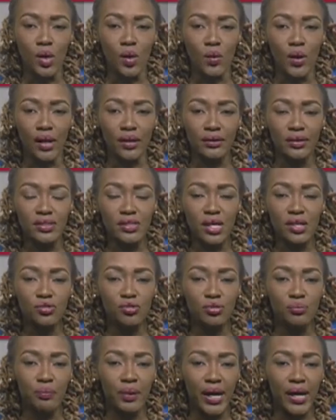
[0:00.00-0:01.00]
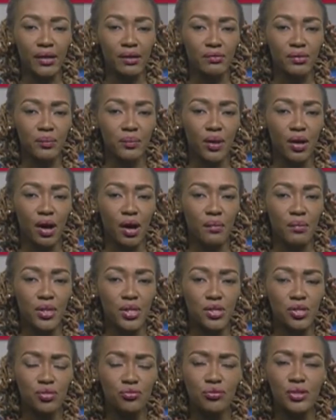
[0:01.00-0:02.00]
While the Central Bank of the
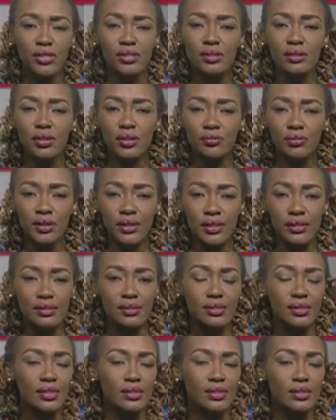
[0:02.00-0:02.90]
Bahamas recently released